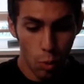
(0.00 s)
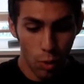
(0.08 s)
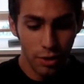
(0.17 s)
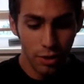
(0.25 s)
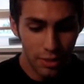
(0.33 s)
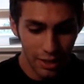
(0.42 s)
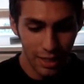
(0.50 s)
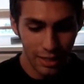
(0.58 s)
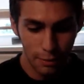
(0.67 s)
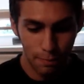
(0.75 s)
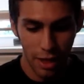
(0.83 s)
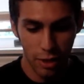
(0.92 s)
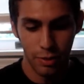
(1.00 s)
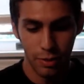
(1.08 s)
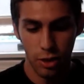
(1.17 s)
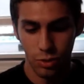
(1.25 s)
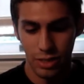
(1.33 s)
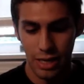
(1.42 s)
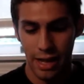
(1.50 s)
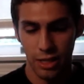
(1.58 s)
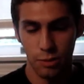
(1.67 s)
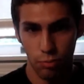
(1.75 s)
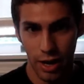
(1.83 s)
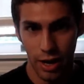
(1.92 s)
One thing that did bother me, though, was
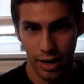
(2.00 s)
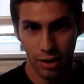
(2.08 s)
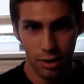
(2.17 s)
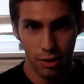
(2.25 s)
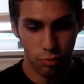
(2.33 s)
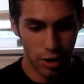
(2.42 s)
Alice Braga.